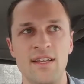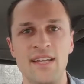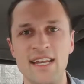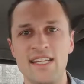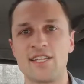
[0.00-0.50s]

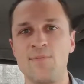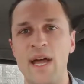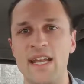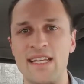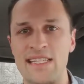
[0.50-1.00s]
you need to
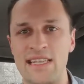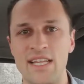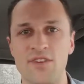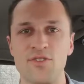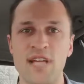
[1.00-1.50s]
spend as
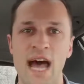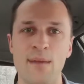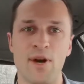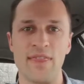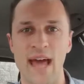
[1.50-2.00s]
little
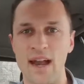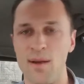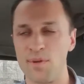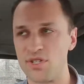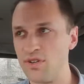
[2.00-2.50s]
time on that
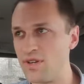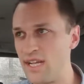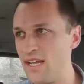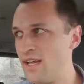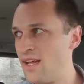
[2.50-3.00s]

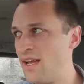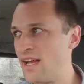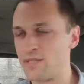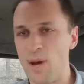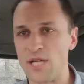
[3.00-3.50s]
opportunity
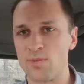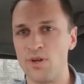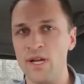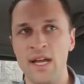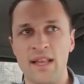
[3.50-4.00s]
as
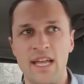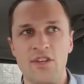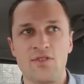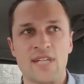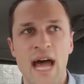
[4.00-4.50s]
possible. Like,
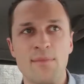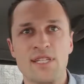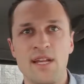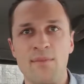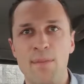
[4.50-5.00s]
your time
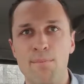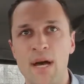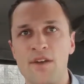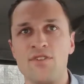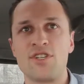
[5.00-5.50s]
is going to be
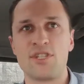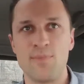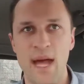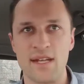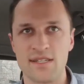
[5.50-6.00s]
better
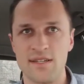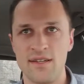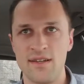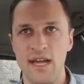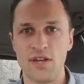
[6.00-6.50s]
spent
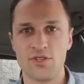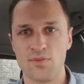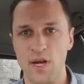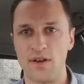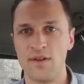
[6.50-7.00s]

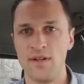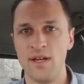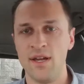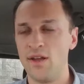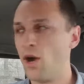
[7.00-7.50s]
elsewhere.
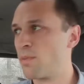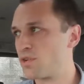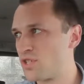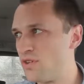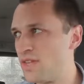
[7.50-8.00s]
Go
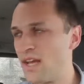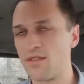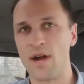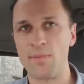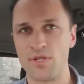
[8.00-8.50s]
pursue the
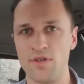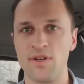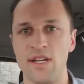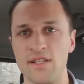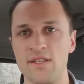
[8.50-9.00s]
other
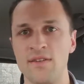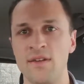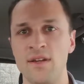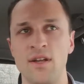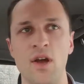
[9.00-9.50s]
opportunities.
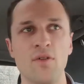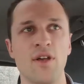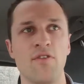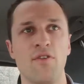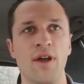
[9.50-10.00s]
Go
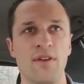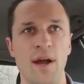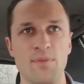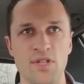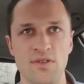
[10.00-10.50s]
look for
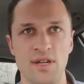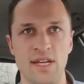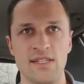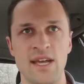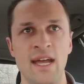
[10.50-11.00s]
other
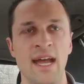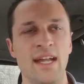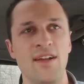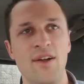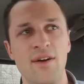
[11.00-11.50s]
opportunities.
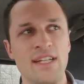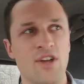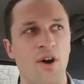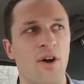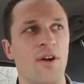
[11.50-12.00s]
And
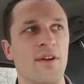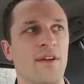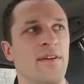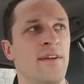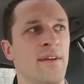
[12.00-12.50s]
it's
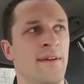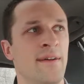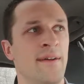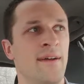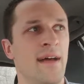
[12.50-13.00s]
hard.
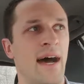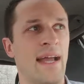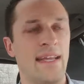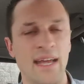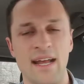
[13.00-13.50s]

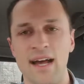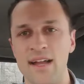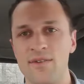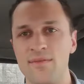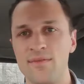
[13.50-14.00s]
I get it.
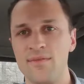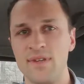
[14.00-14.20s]
I don't